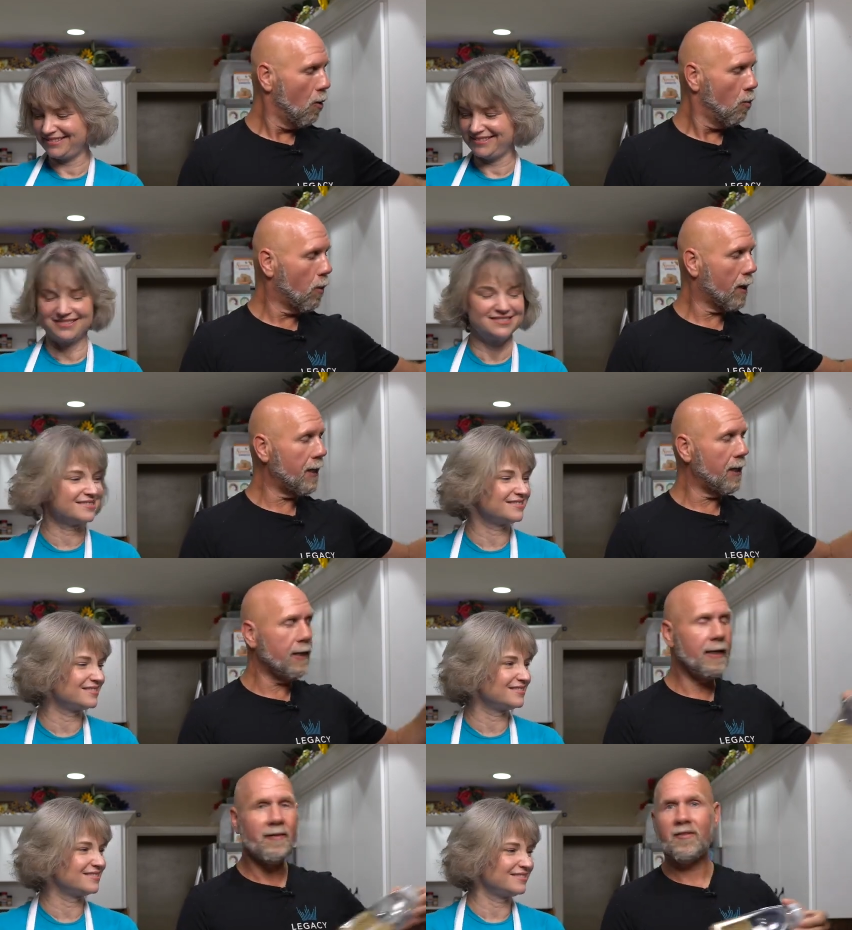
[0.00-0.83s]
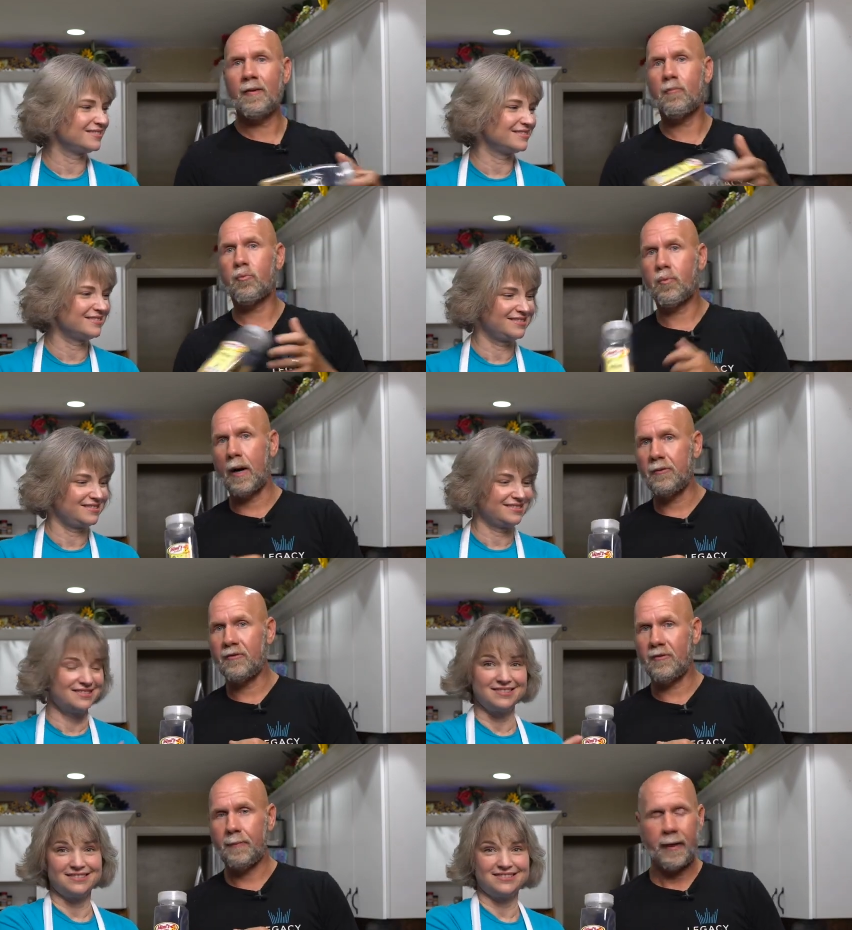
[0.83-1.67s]
Speaker 1: We're gonna need some
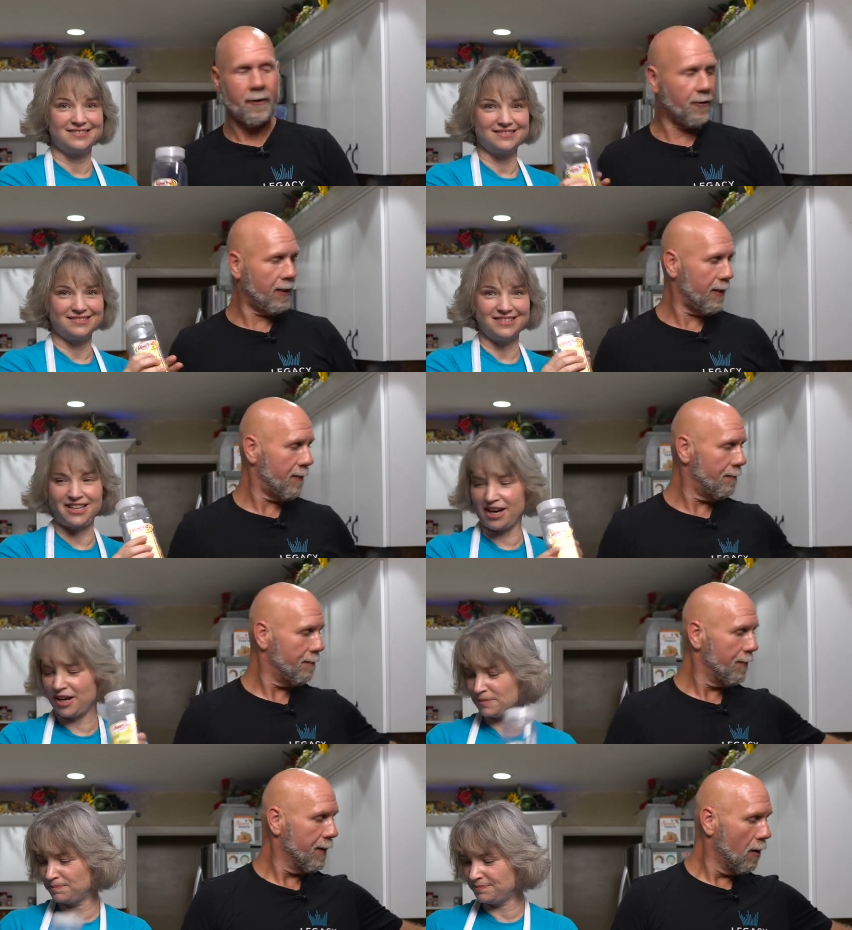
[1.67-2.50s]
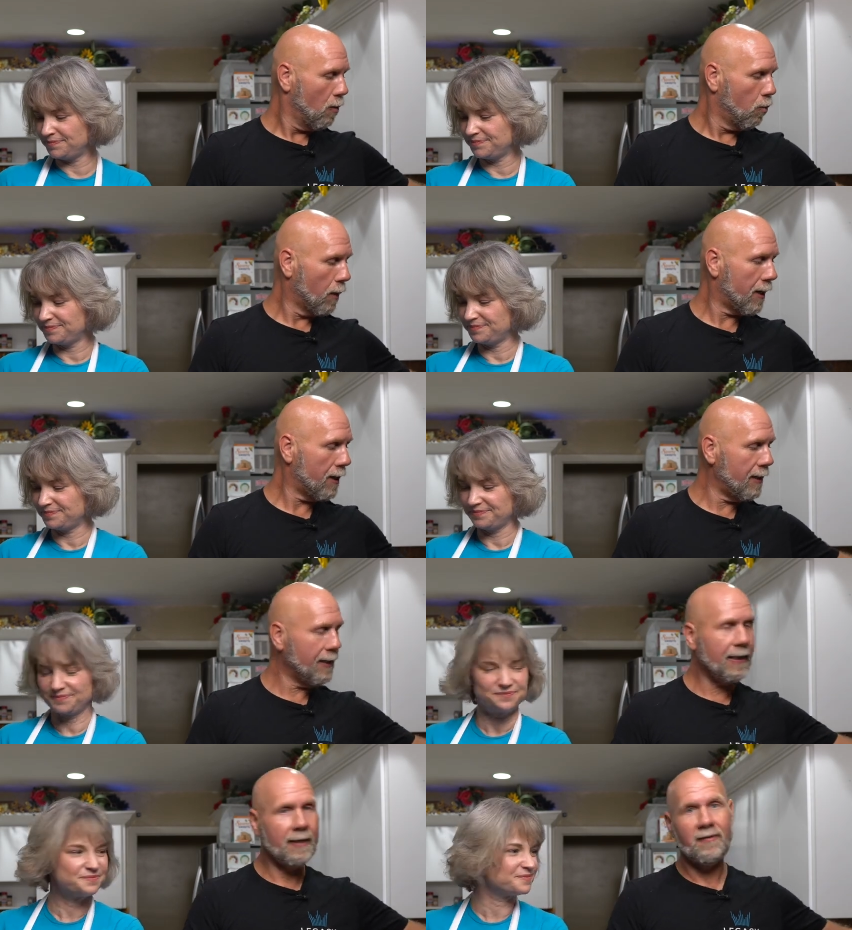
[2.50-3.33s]
rosemary. Yum. We're gonna
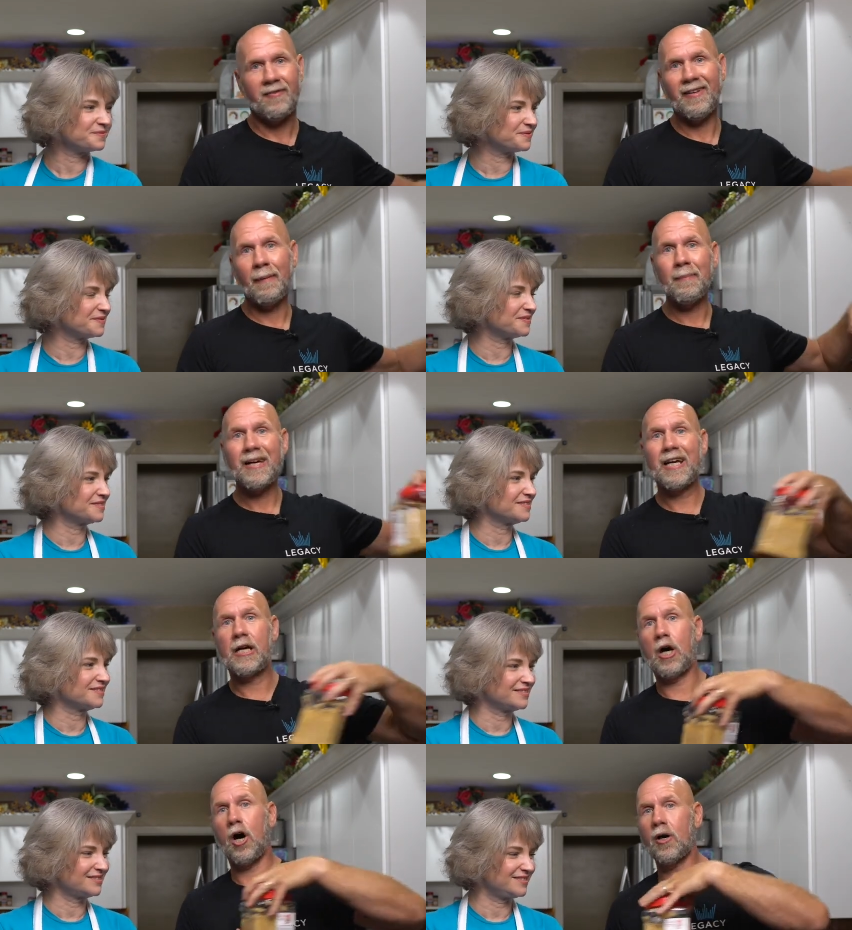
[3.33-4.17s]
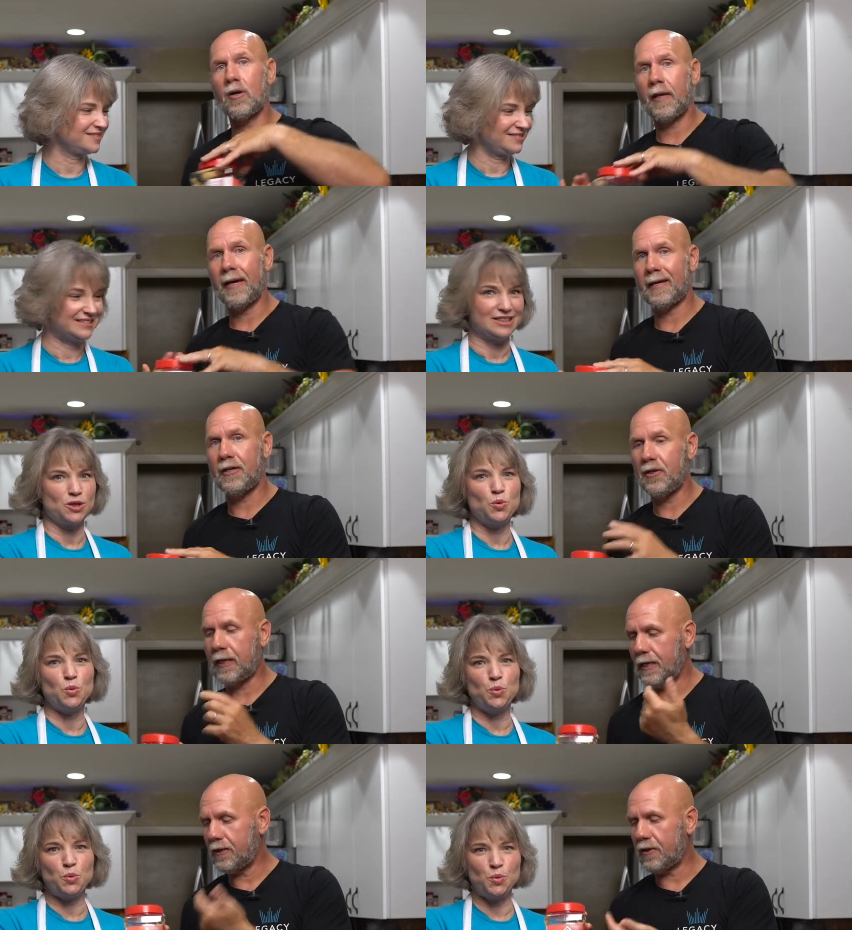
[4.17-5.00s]
need some garlic. You can
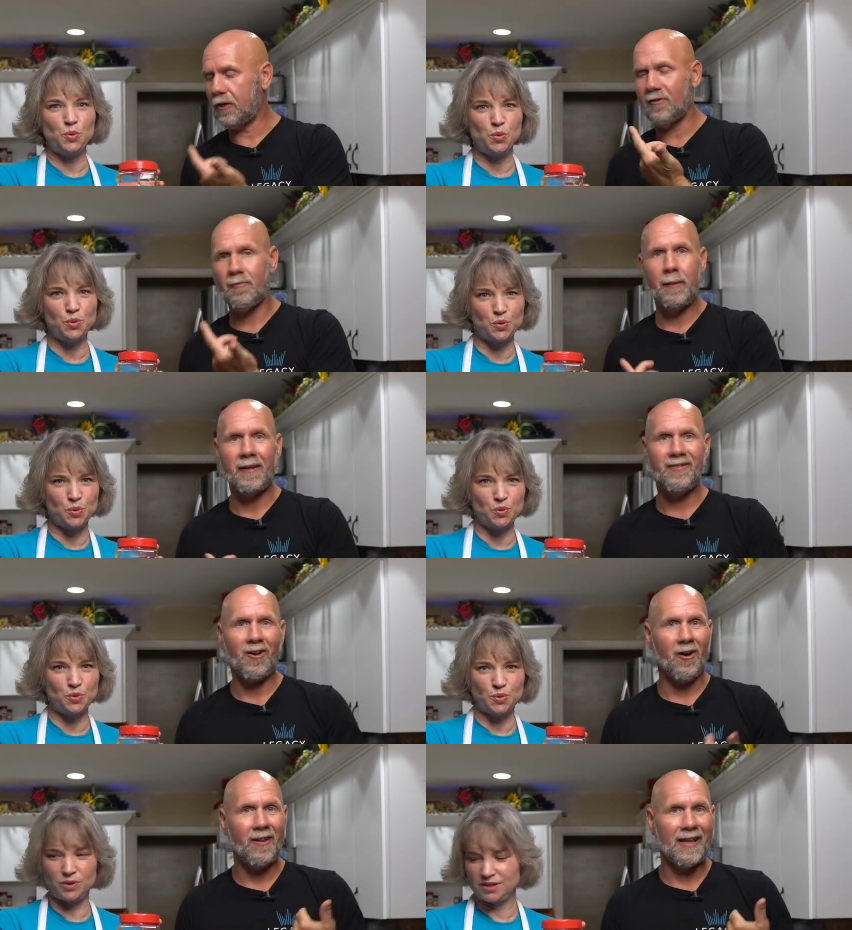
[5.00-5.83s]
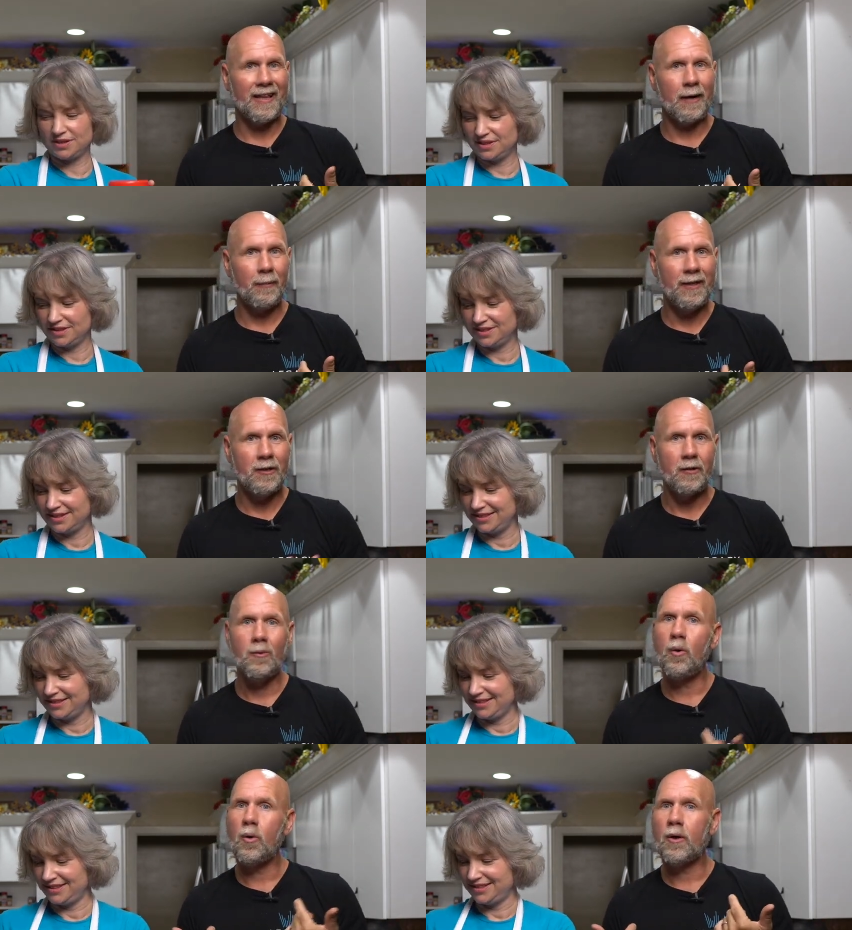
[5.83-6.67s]
Ooh. either use minced garlic like we do,
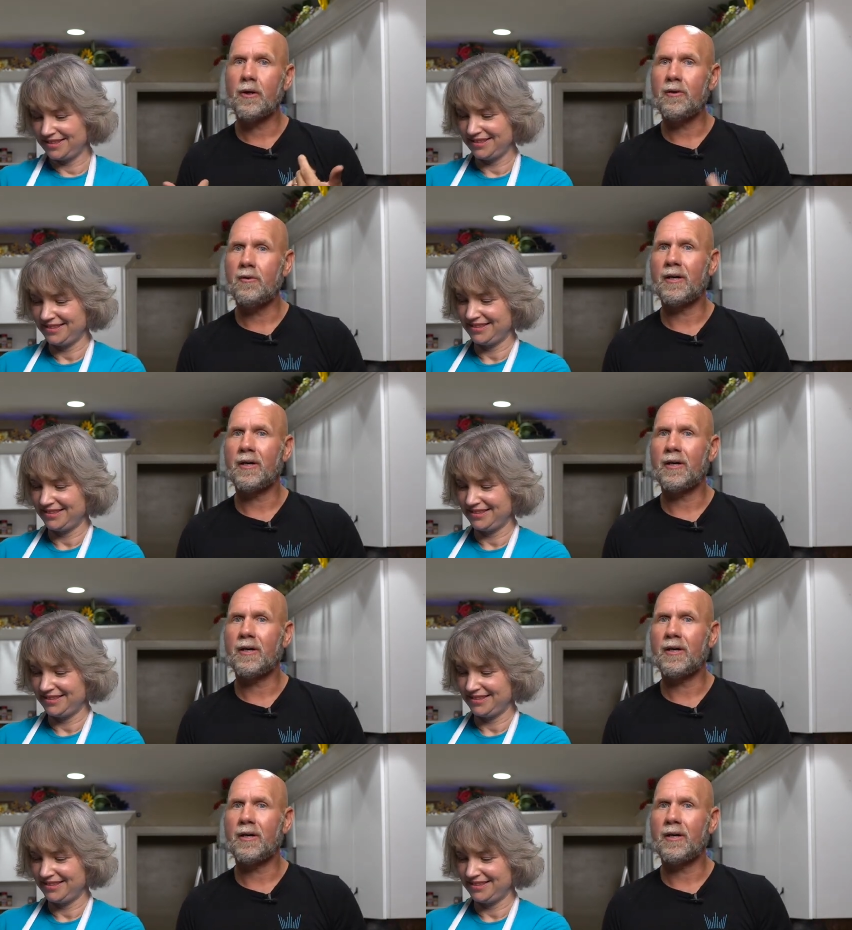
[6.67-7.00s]
or you